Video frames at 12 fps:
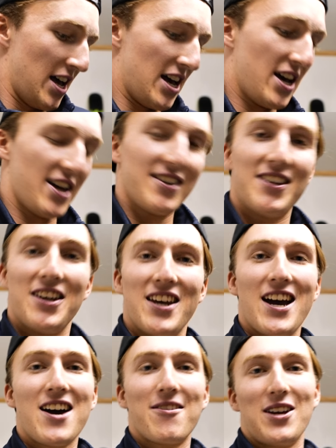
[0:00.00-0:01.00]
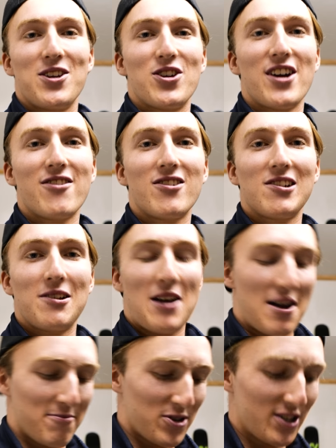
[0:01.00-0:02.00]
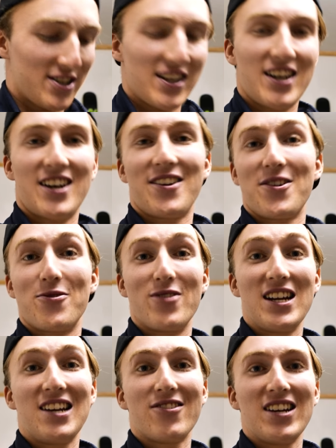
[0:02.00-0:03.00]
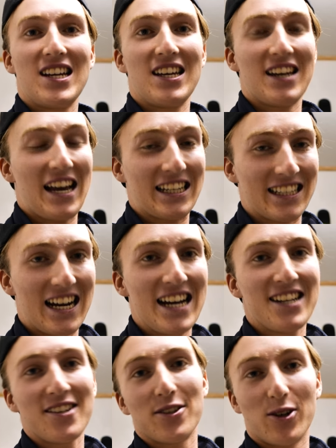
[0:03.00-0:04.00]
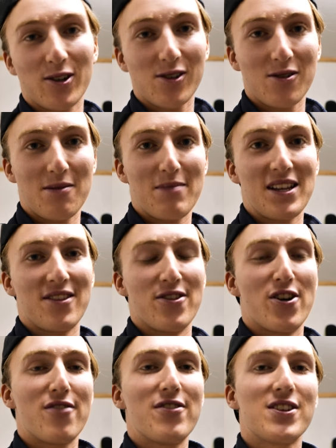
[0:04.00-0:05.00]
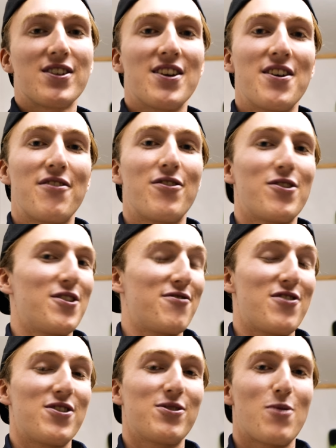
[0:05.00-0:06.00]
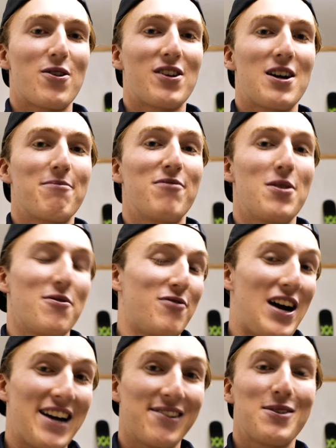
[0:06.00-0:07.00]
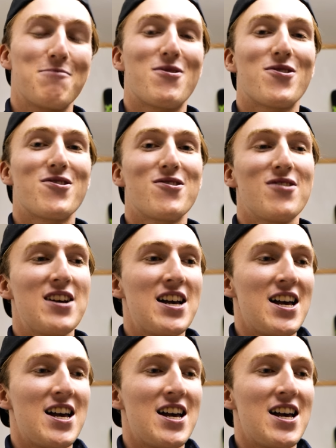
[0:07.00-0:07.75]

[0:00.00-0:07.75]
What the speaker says: And yeah, in general, I'm just really, really excited, also a bit nervous for the first World Cup final tomorrow.